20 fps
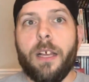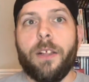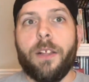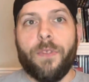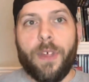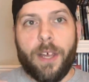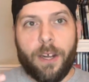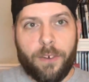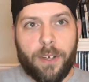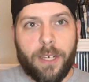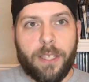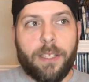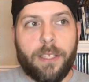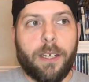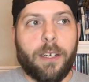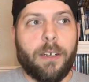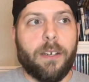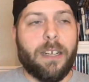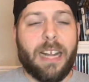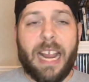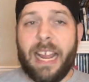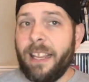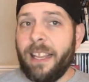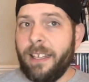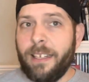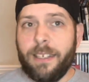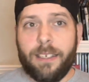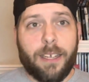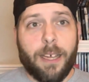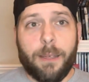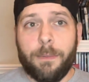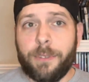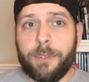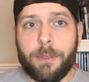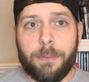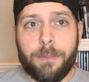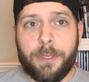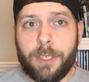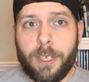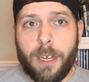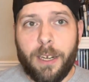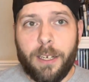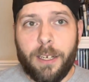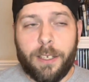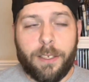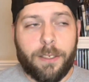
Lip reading: that are in there. That comes from Sonic